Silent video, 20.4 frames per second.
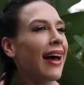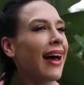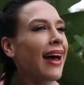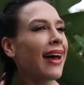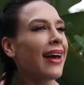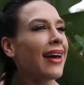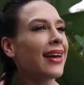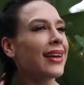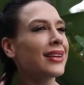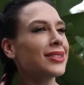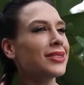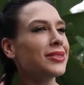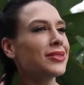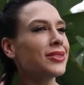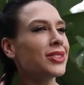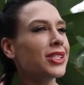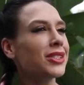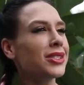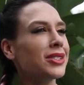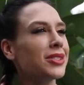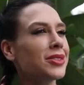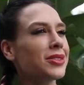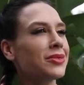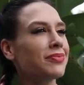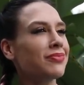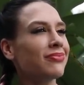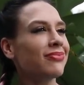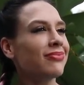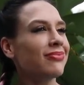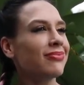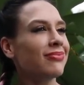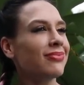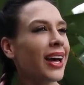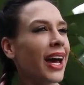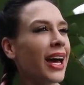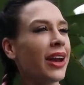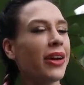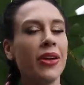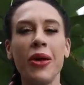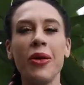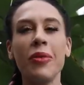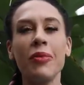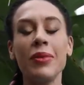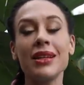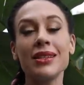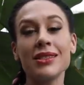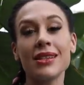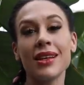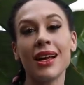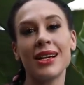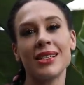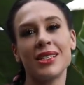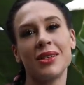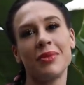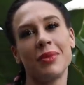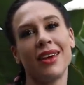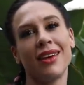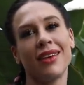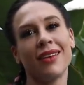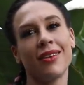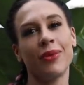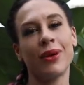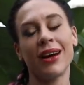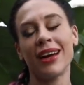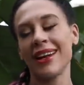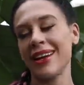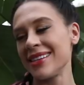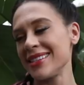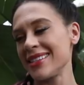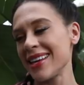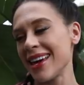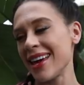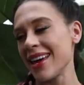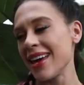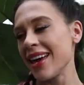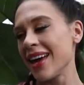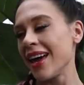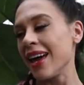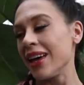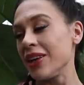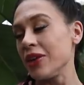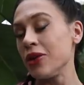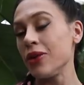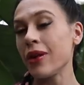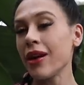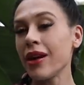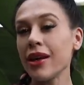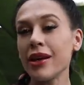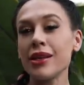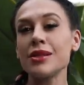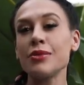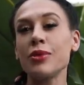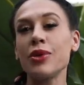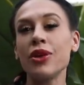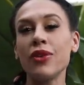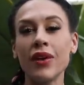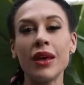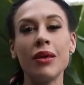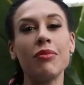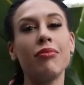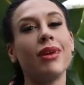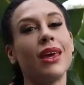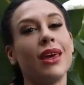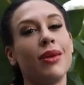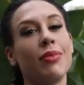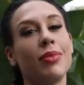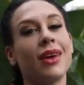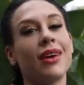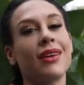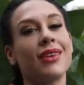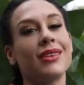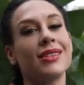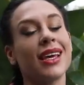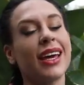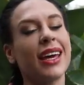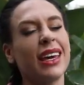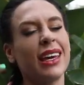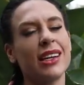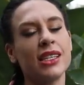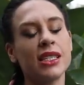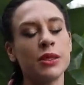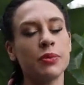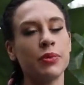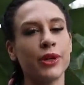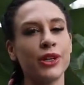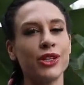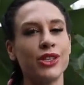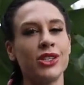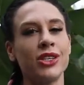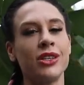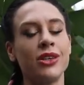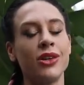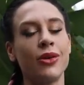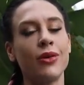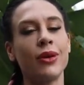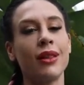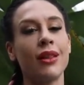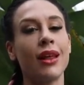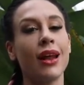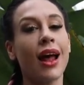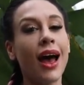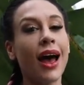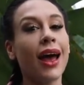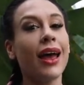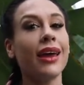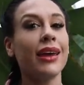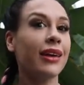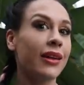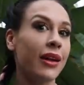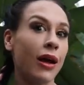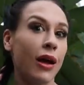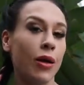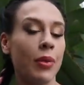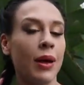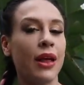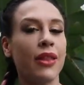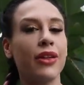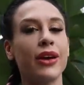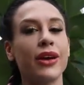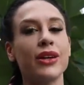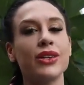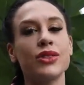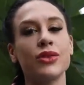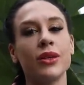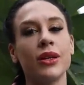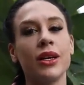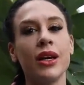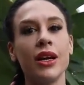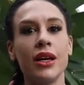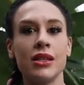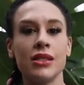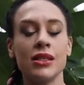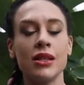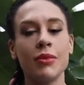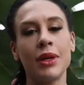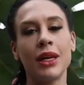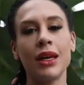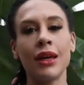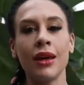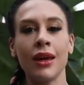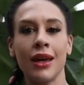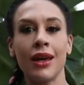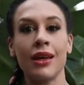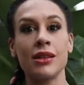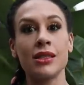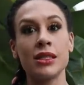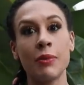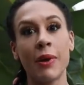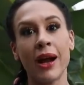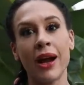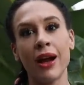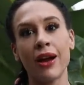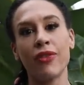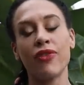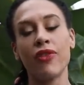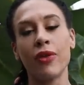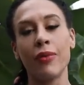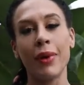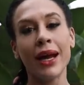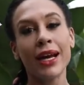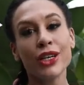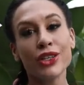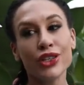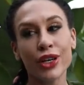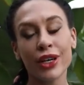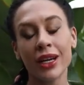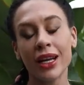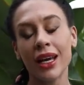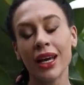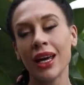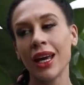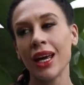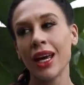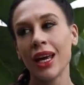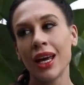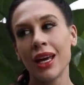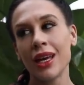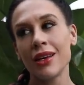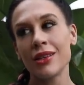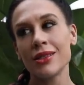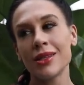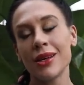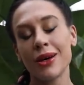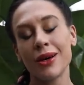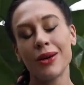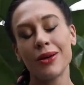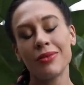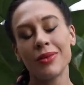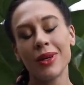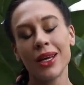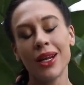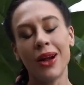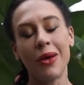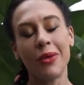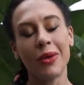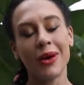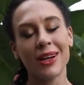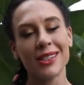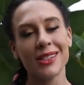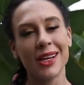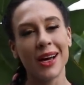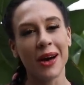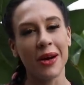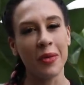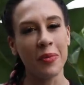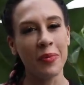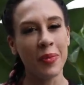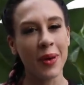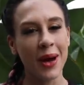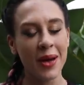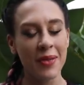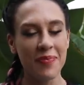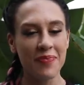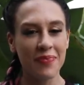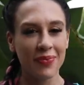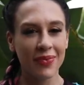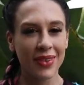and just, I don't know, means a lot to me. What can I say? You guys motivate me because I get inspiration knowing that I can help others or somebody can get inspired from my journey. So it all works out. But